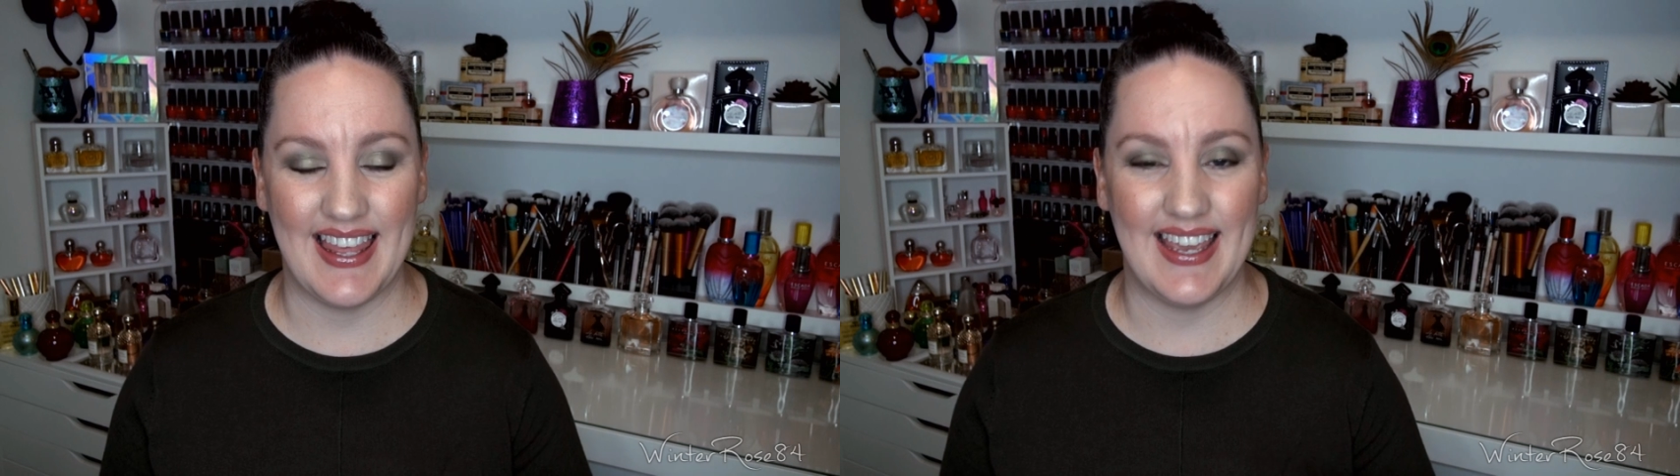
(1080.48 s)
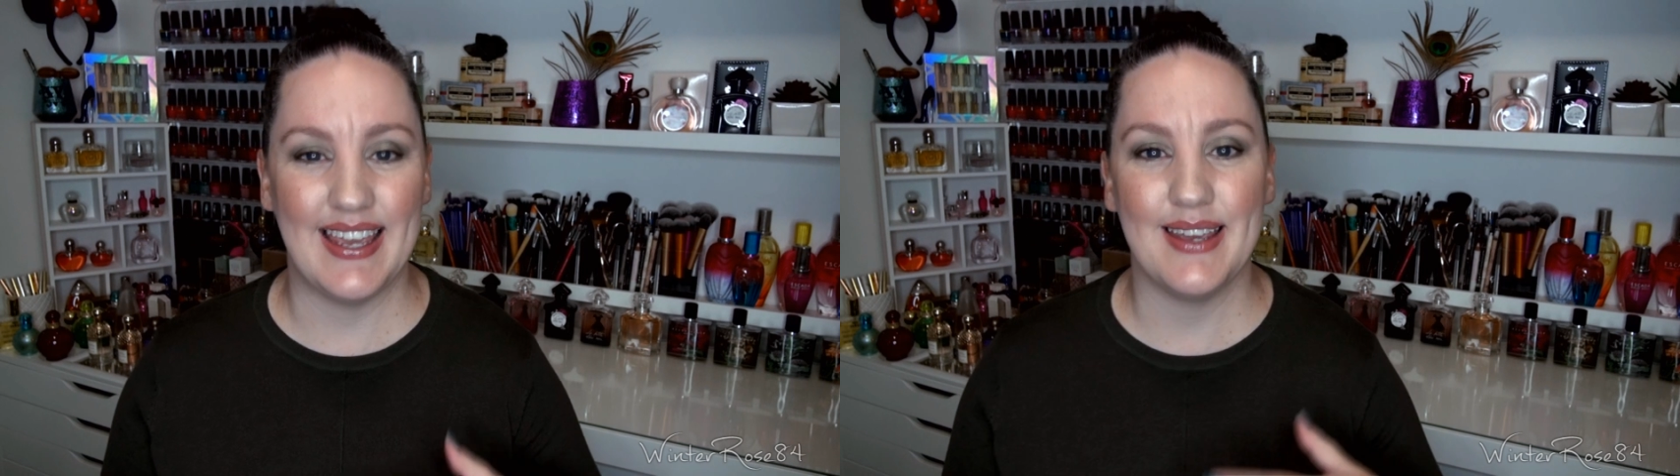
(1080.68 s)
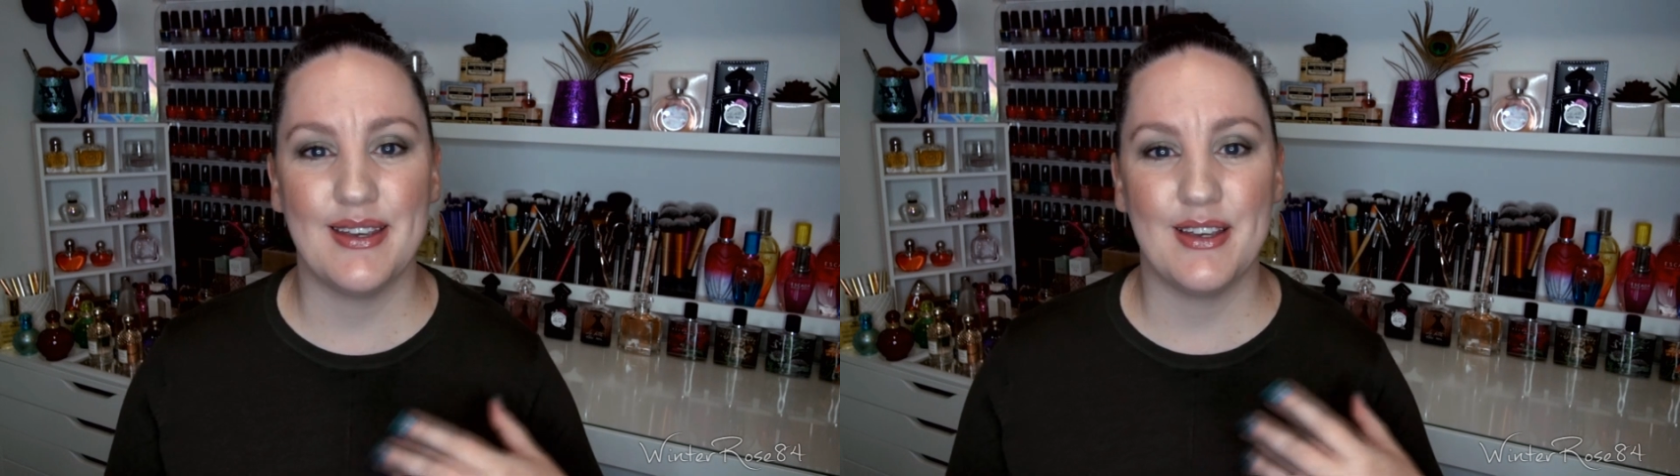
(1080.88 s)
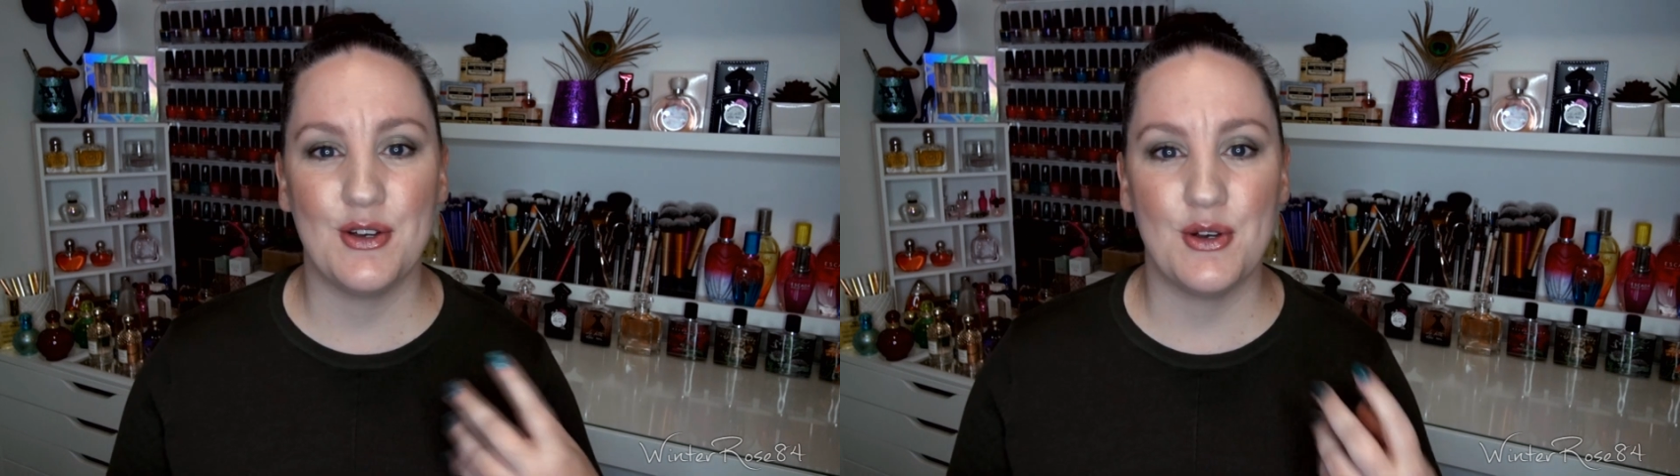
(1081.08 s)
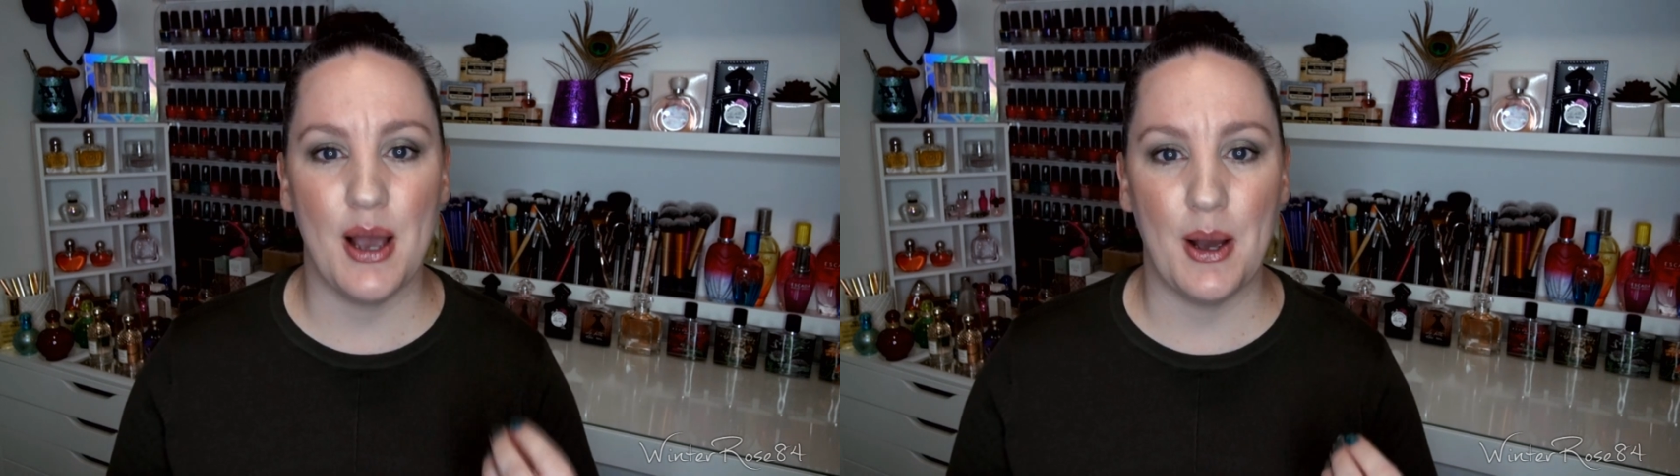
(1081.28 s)
the
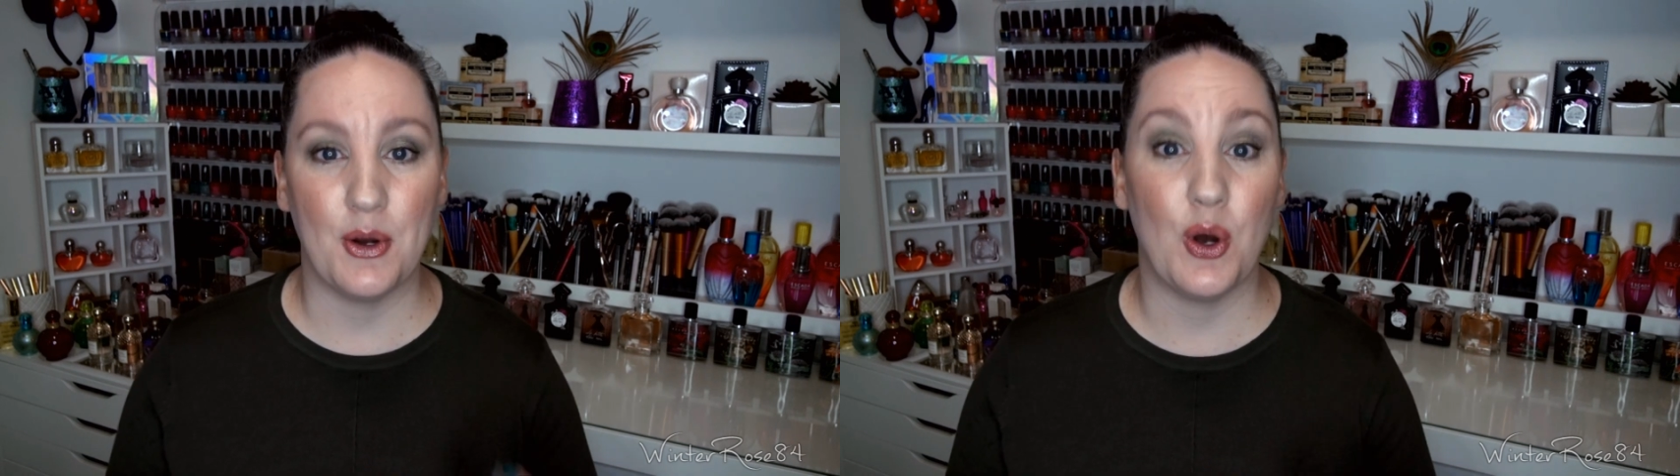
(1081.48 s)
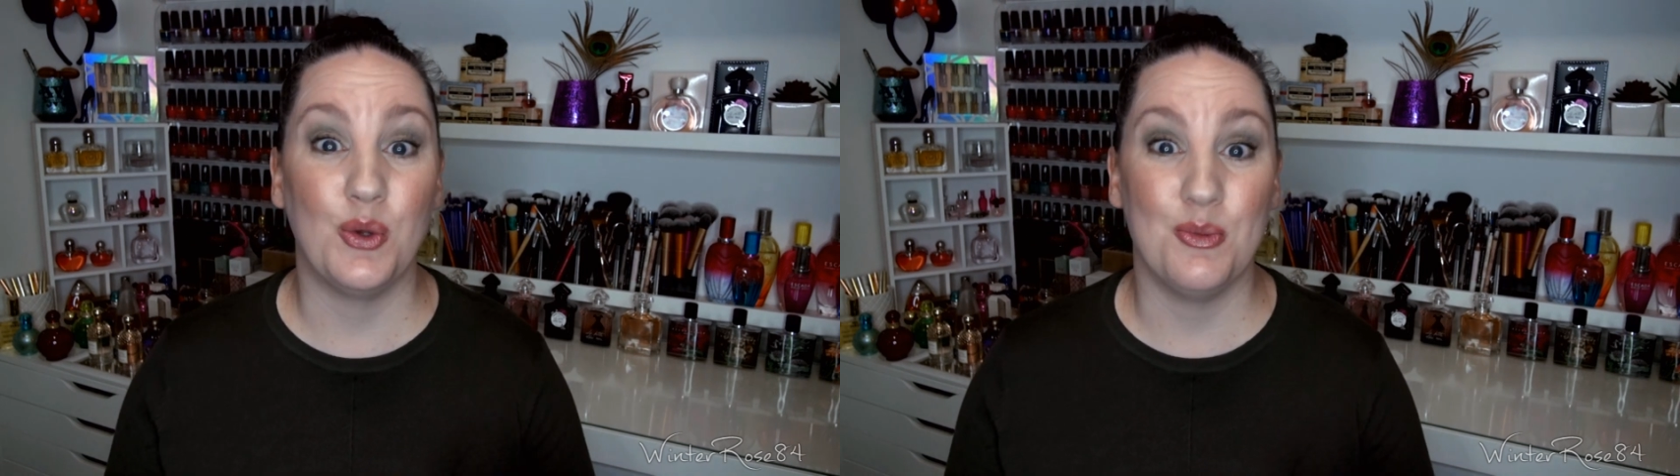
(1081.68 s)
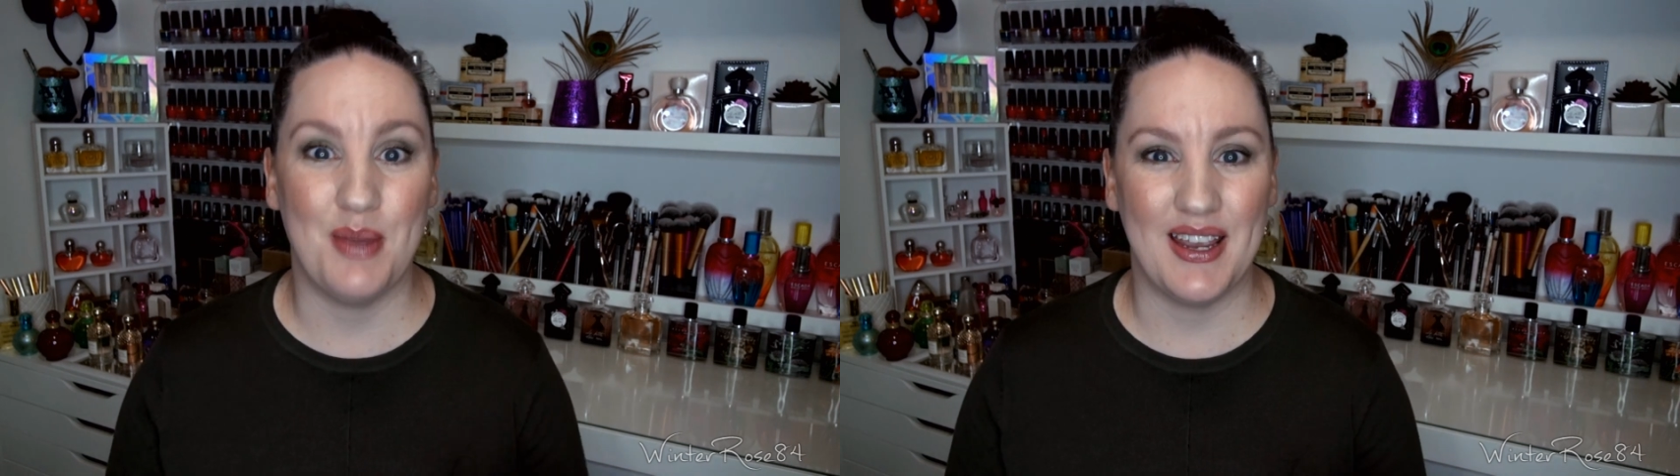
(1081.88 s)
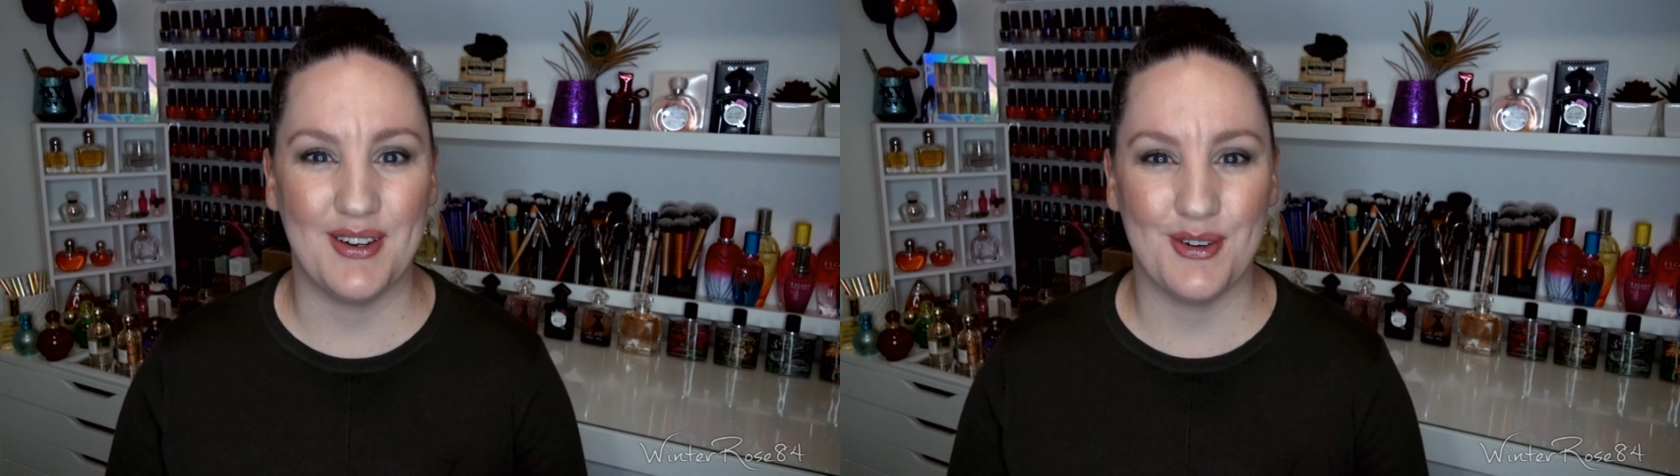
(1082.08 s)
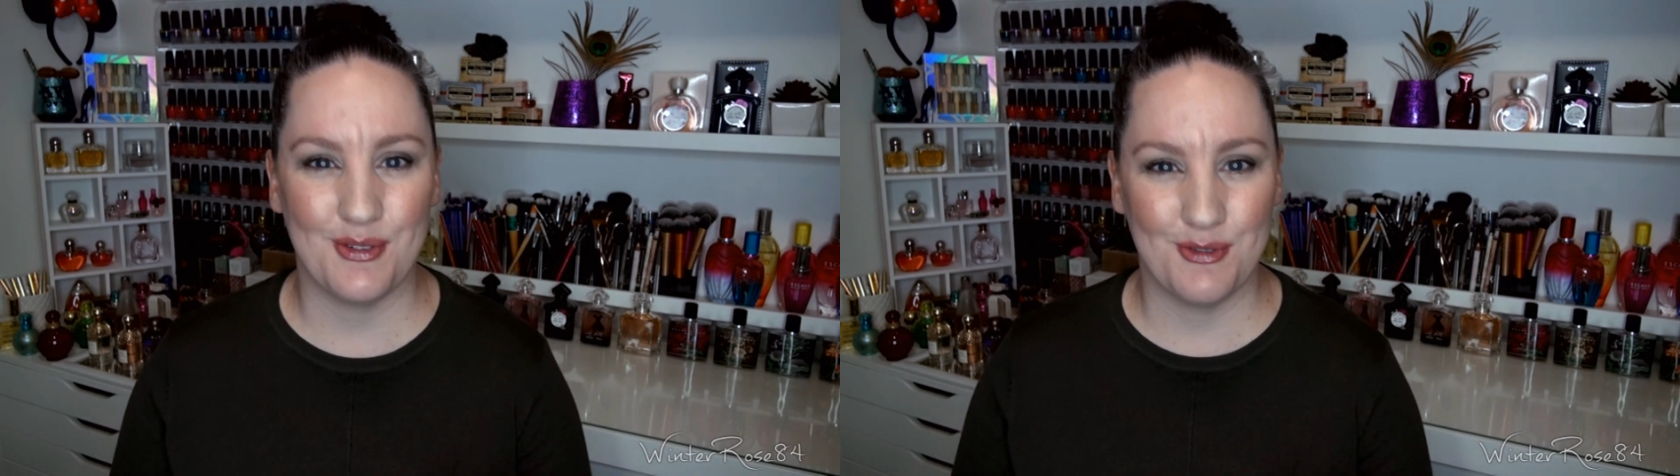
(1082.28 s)
golden
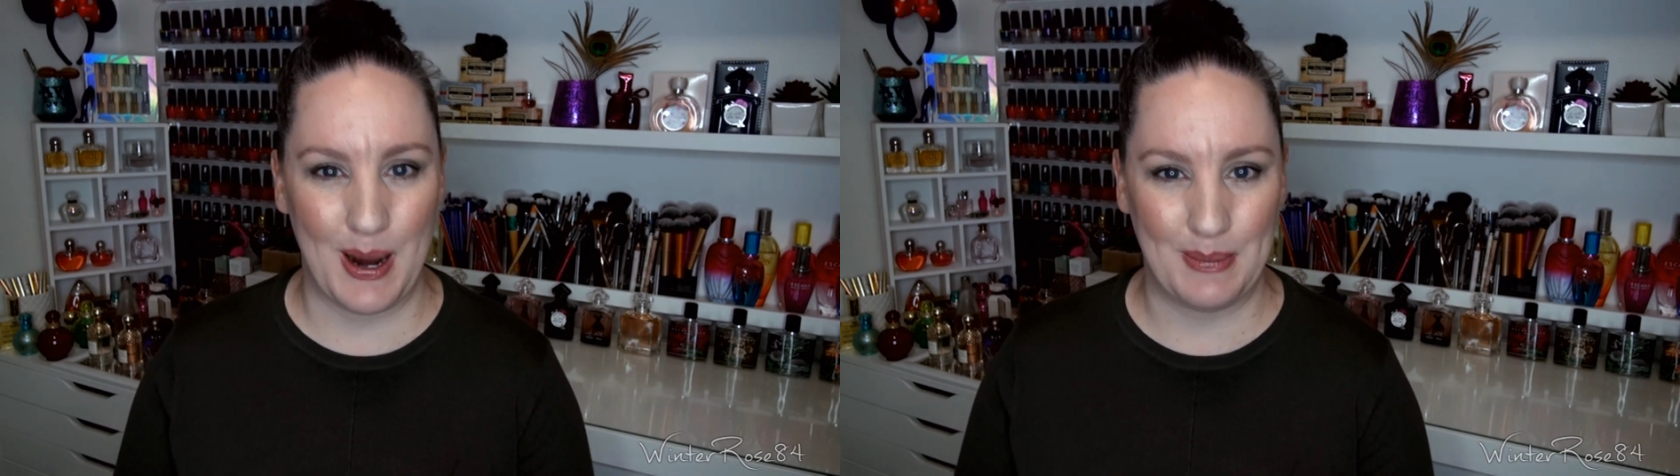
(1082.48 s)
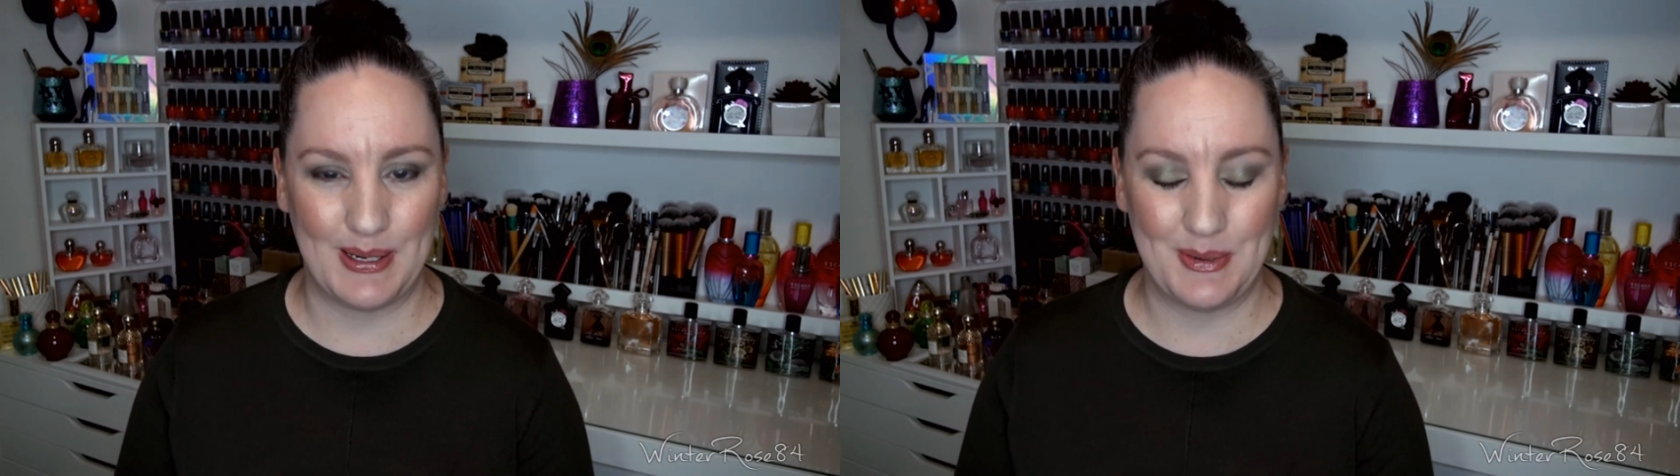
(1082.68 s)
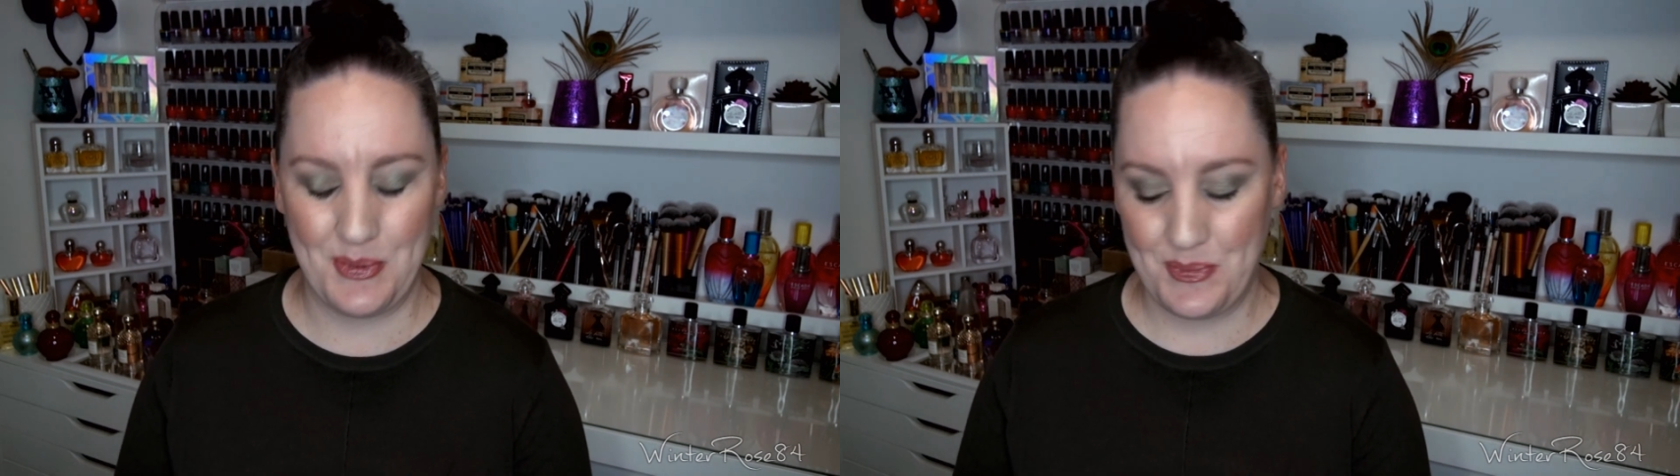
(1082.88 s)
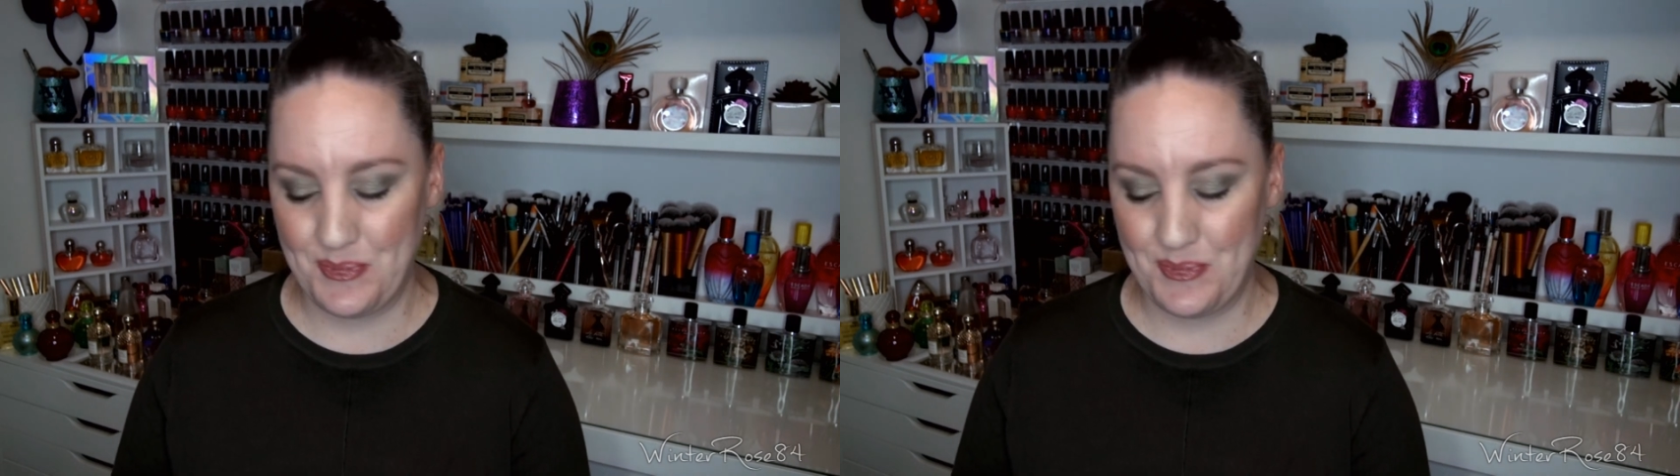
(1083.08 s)
pink wrapper.